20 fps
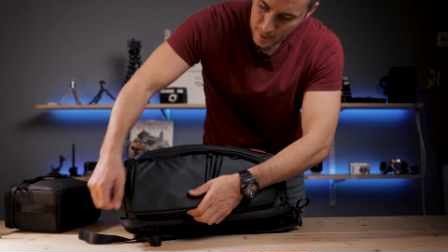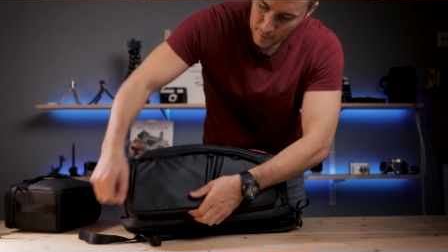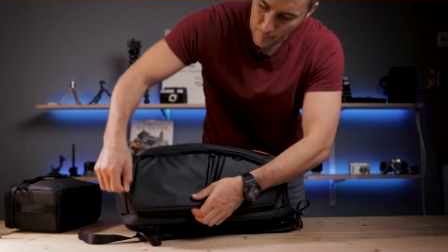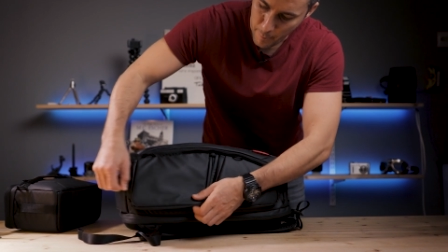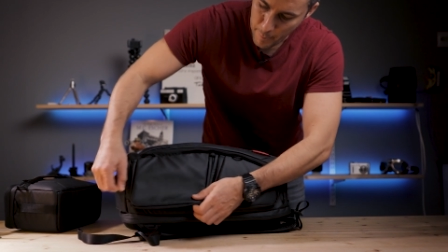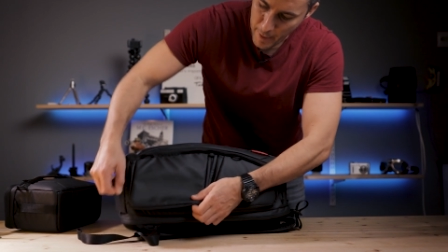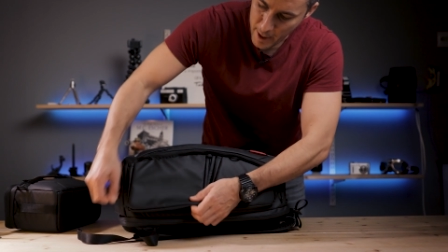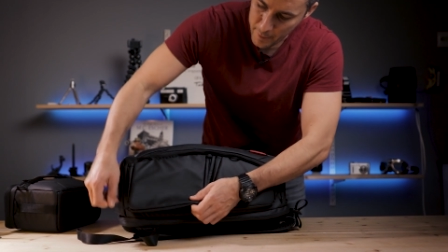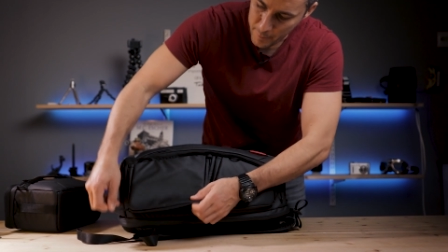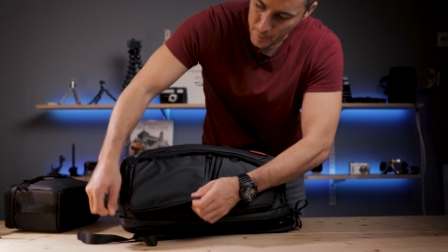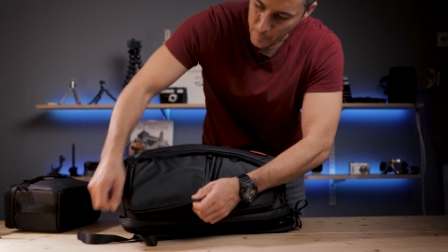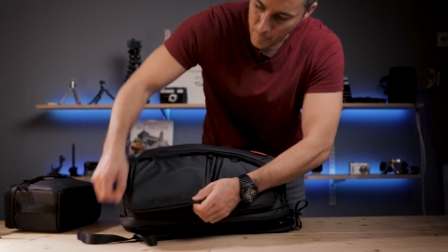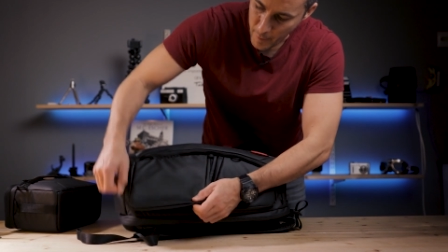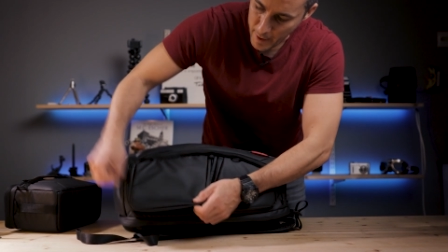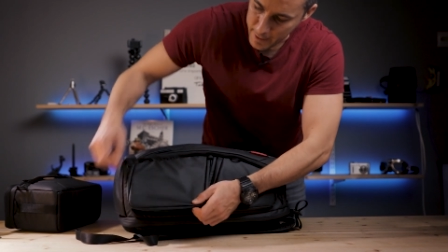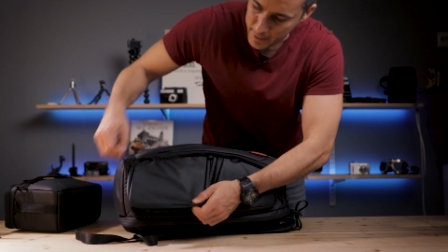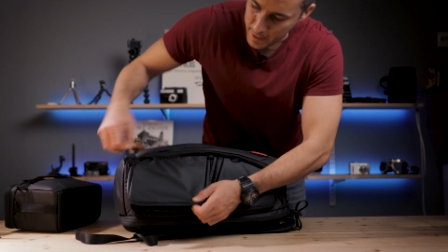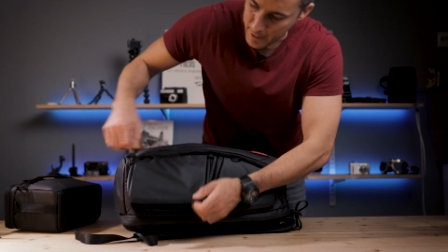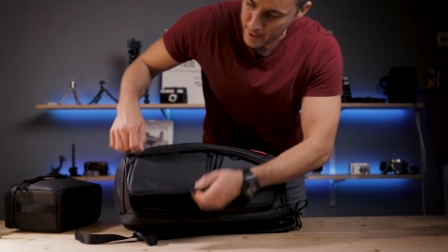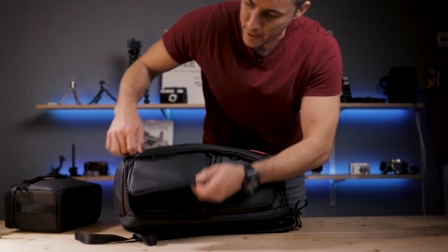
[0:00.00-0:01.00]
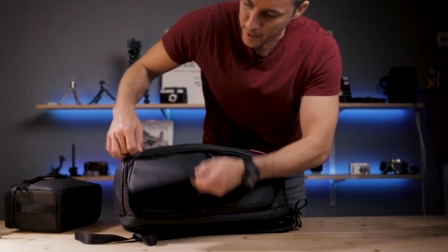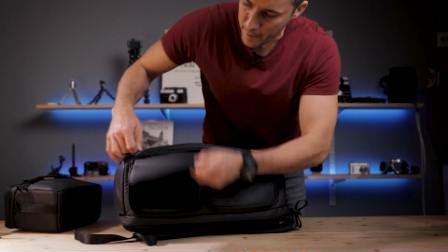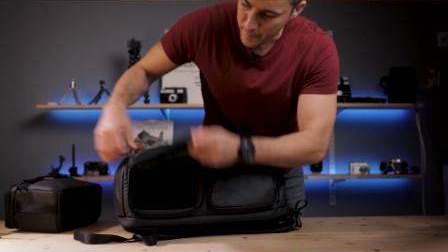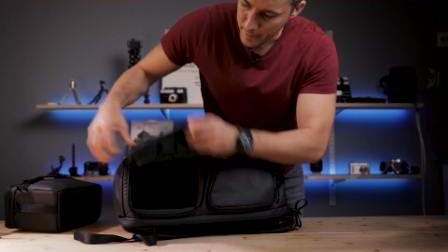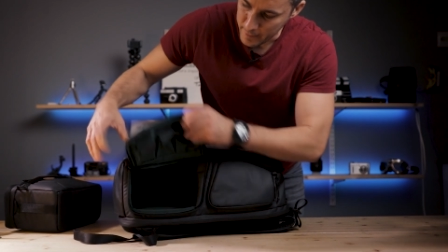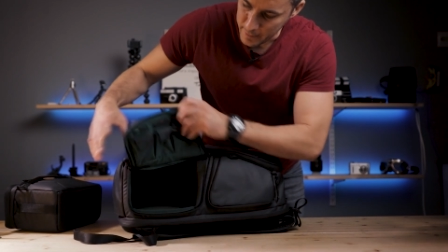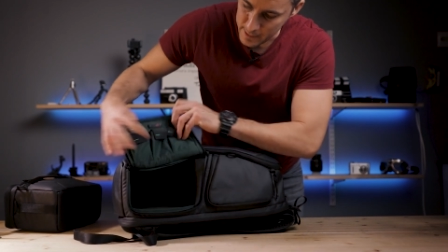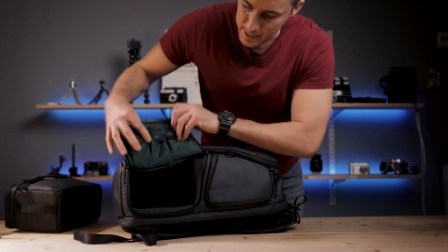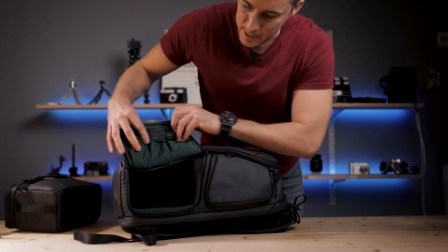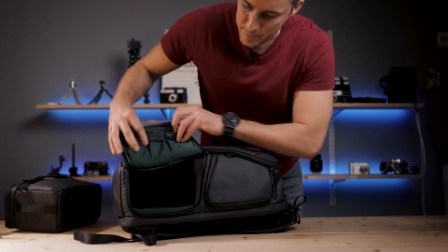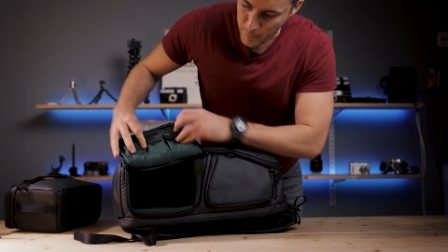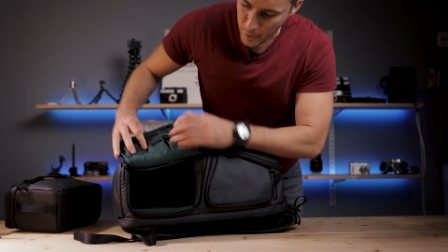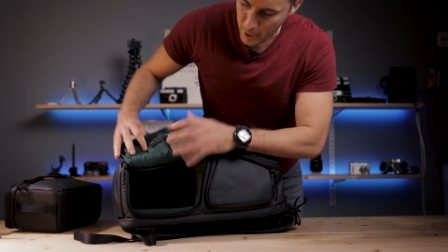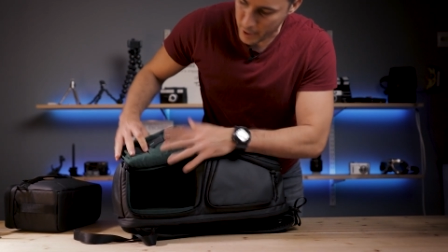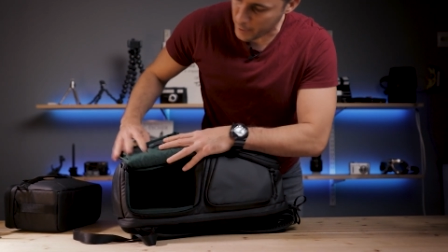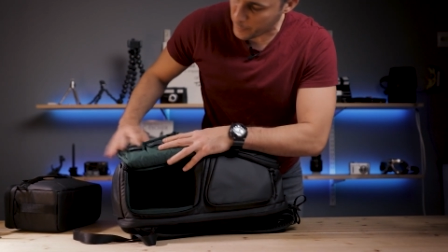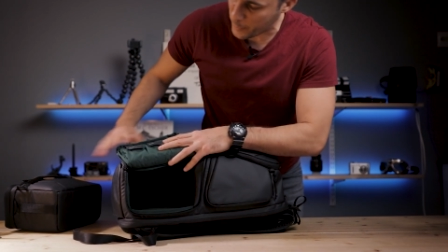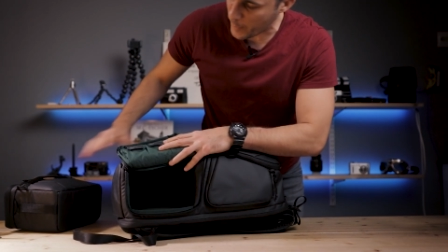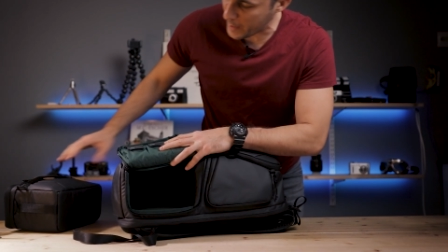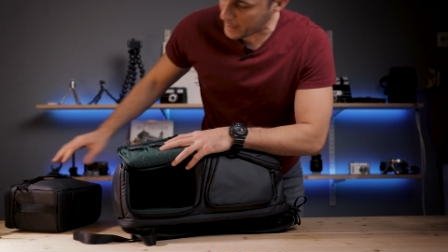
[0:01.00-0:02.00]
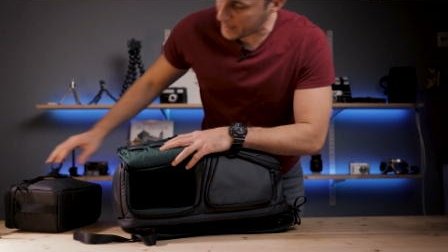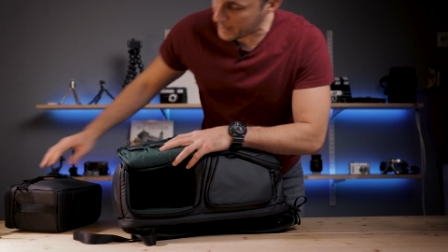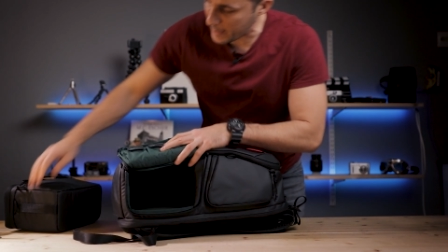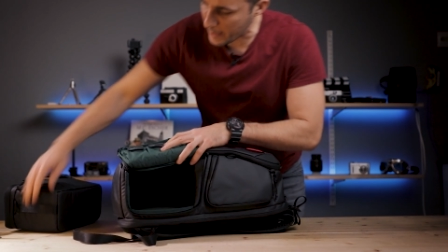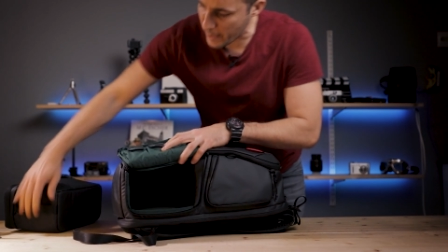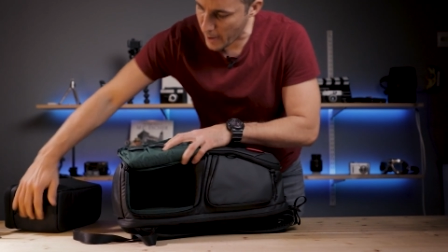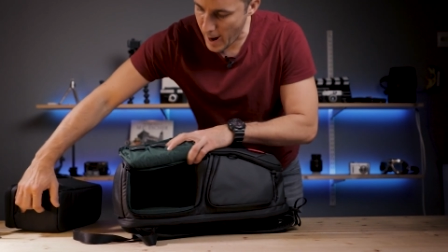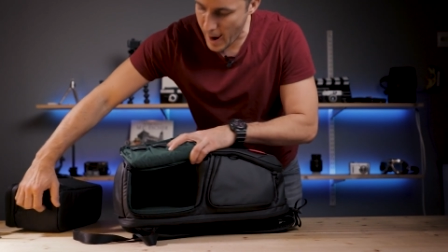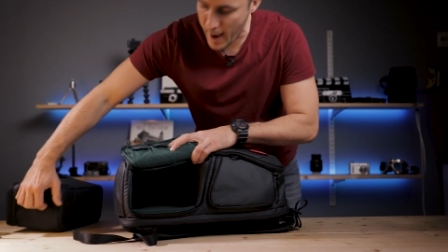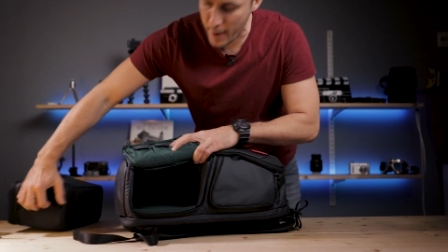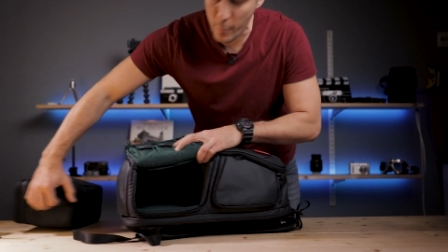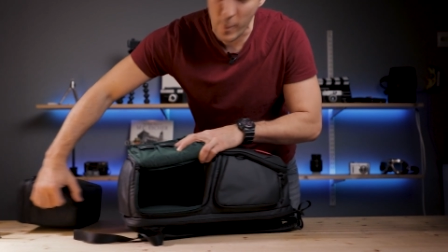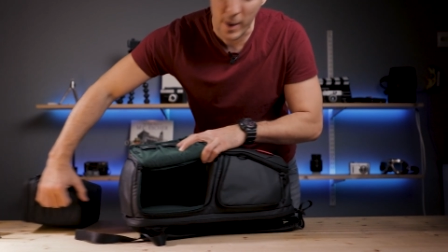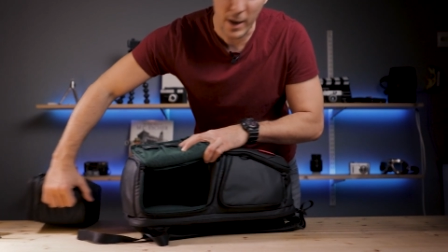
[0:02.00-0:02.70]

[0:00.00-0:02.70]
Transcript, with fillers: compartment right here, this pocket right here, and